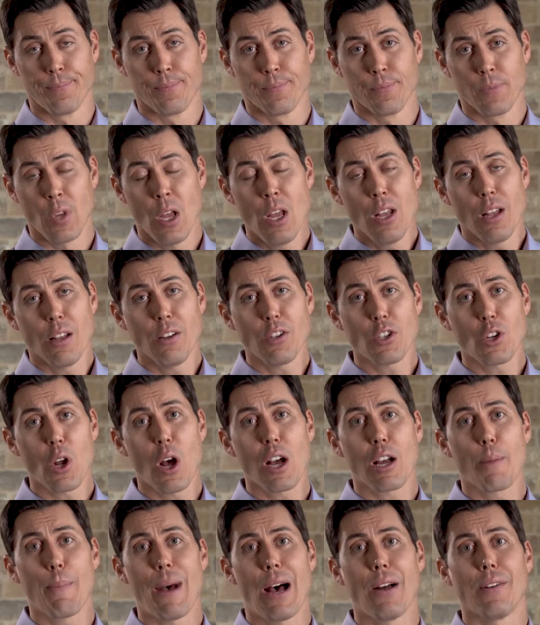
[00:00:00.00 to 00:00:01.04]
Now let's talk
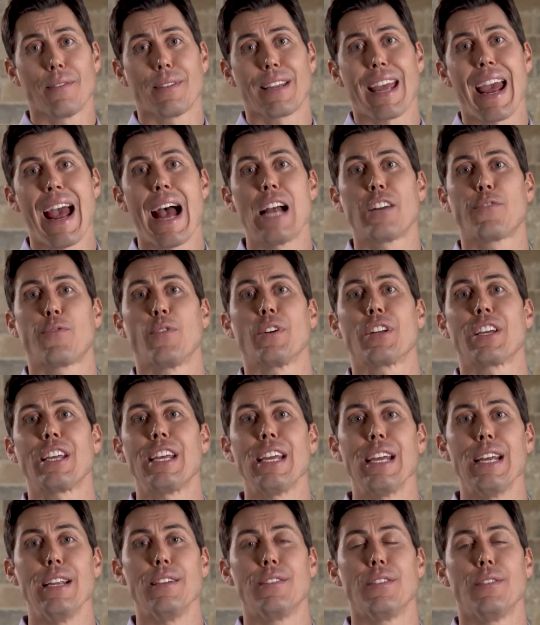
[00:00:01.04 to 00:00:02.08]
about cash for
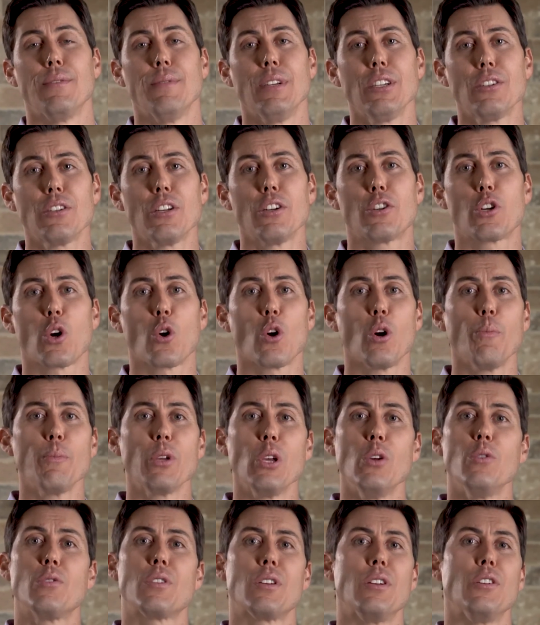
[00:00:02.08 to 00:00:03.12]
keys. This is a term
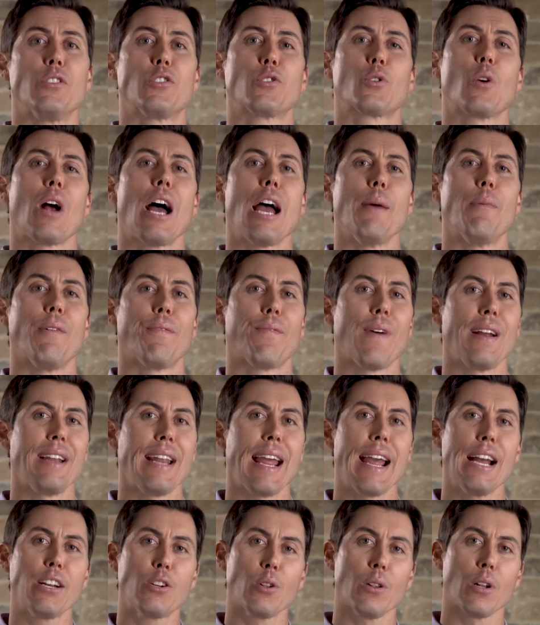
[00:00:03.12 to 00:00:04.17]
used to describe a
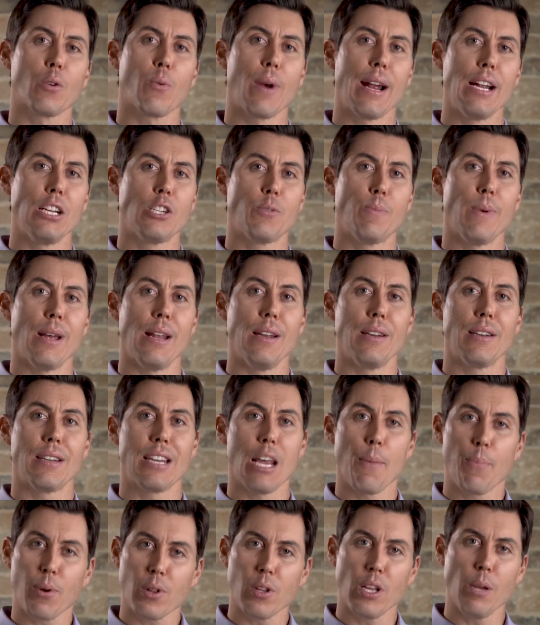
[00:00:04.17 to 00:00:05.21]
financial arrangement
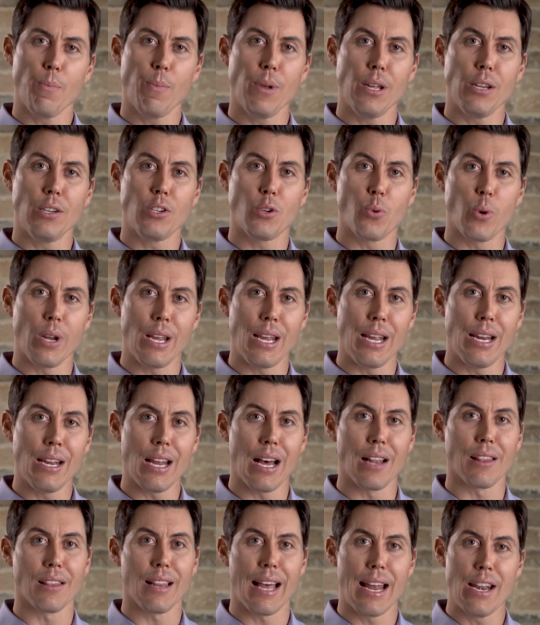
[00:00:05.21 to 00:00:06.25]
typically between a
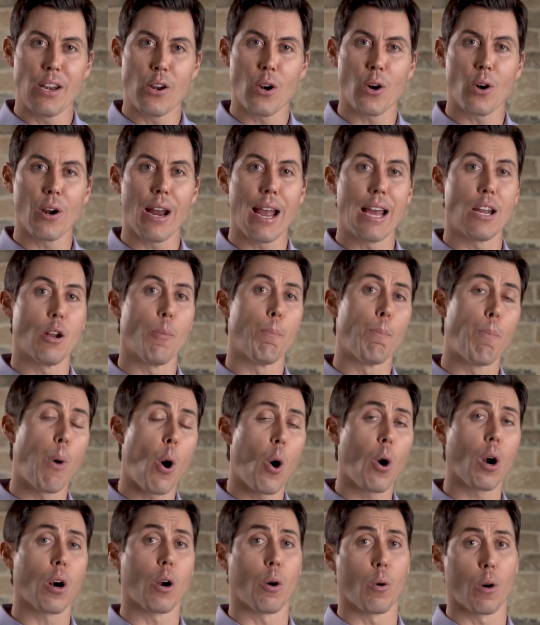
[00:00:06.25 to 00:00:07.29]
lender and a
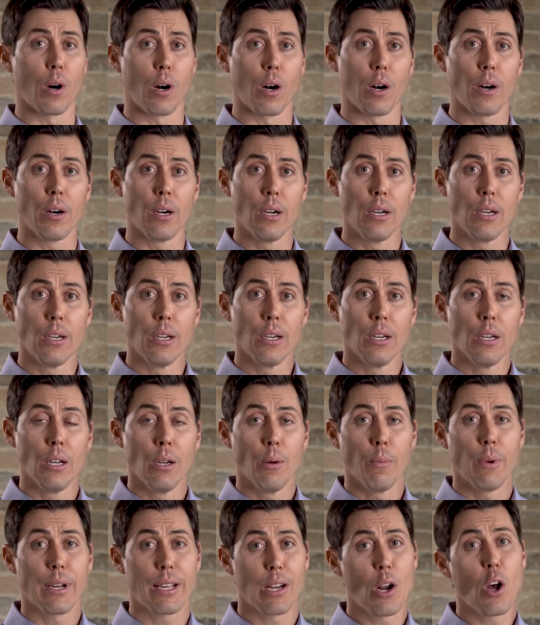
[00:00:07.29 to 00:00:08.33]
borrower,
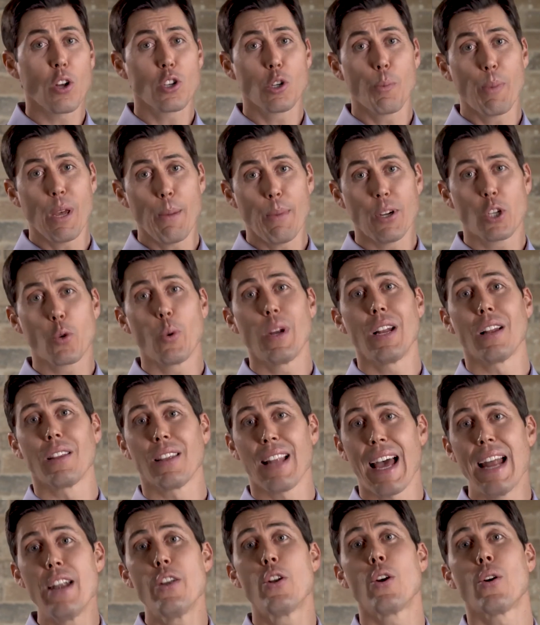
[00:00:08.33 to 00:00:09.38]
but can also be between a
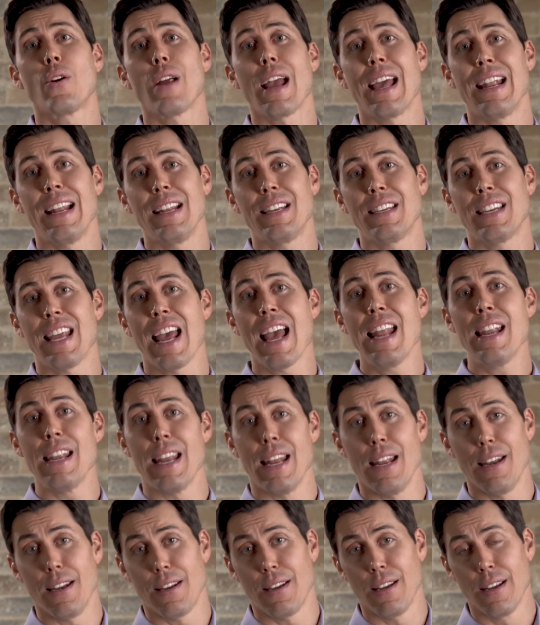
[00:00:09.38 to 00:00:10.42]
lender and a
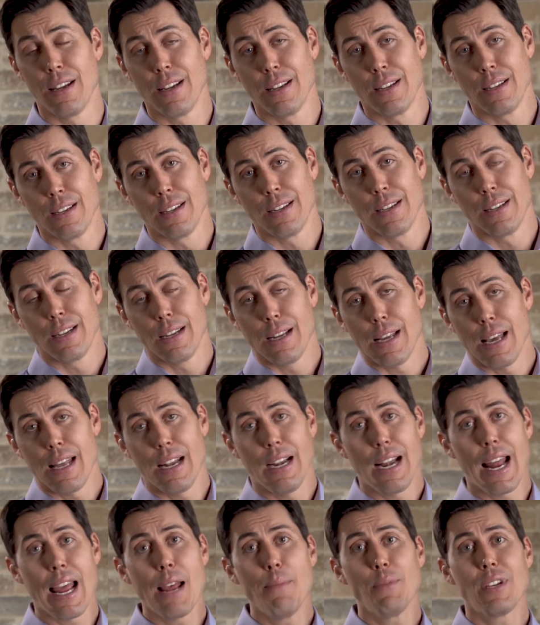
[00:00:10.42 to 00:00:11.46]
tenant. And
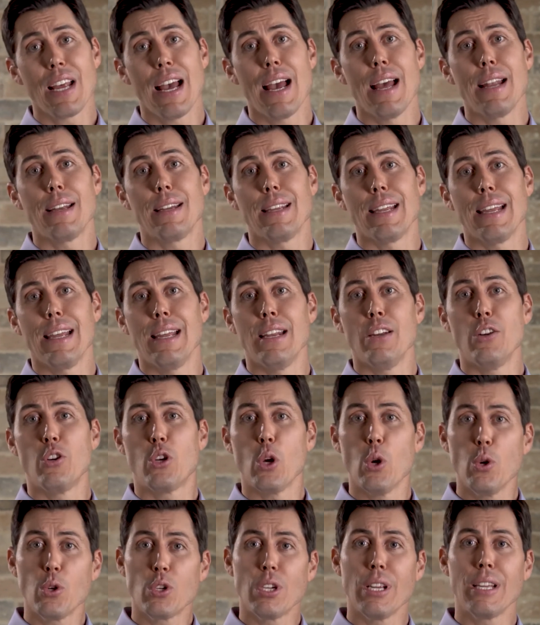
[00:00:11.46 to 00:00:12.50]
it aims at
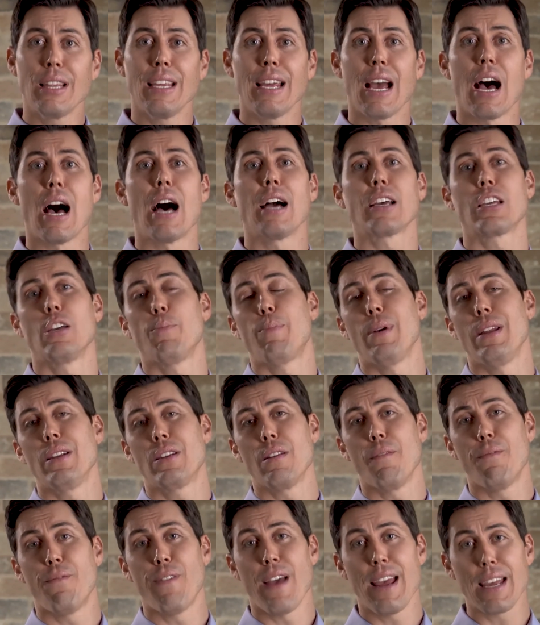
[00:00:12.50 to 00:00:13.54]
inducing the occupant to
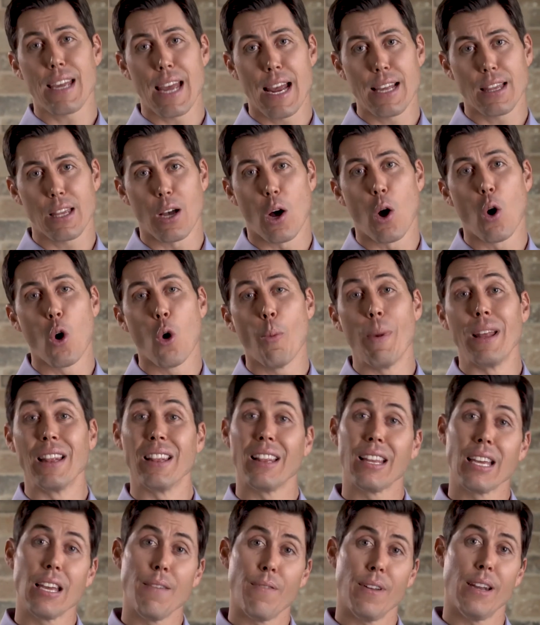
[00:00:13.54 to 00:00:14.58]
vacate the home and
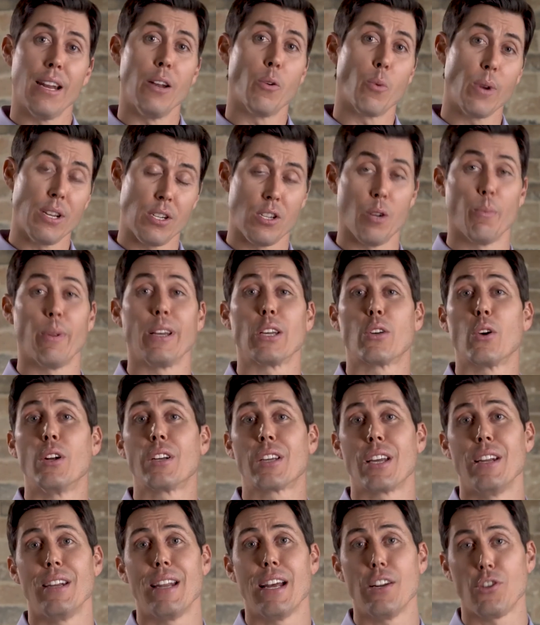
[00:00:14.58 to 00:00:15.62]
leave it in reasonably good
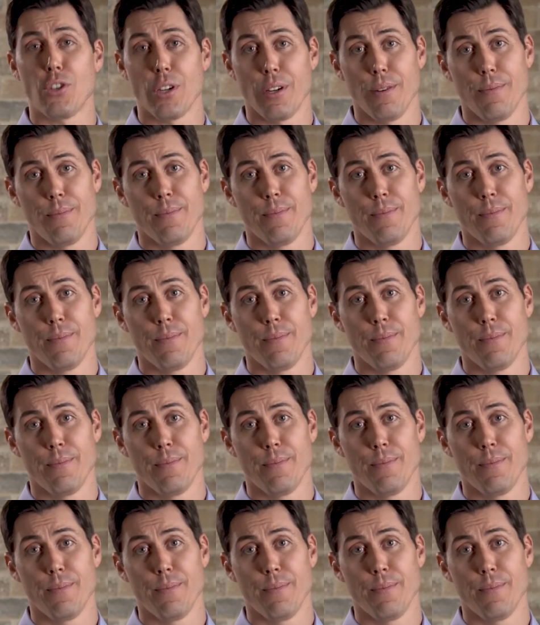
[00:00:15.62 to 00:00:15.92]
condition.